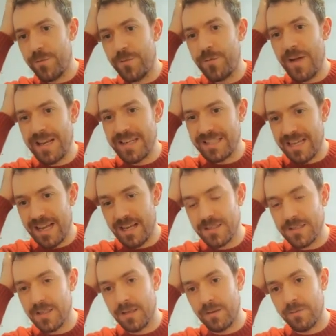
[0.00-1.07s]

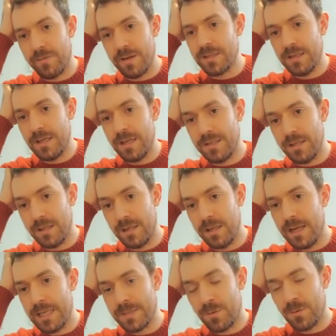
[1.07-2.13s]
fantastic and fascinating
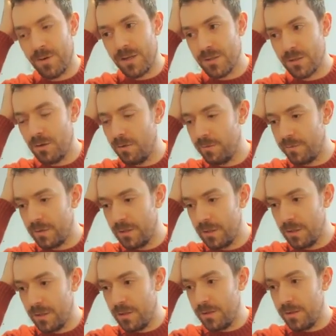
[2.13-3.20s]
exploration of
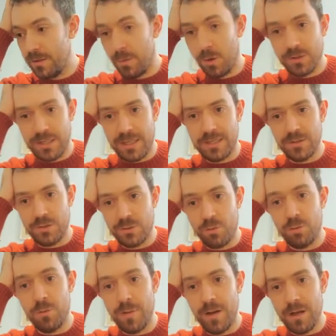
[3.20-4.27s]
the body in
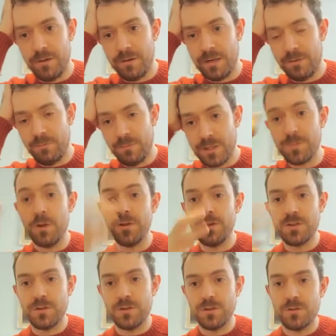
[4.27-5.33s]
trauma and in
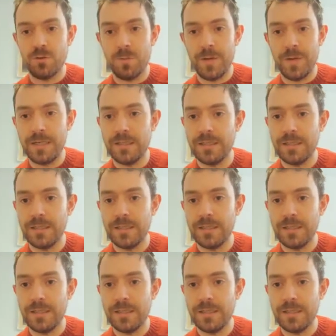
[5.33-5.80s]
response to trauma.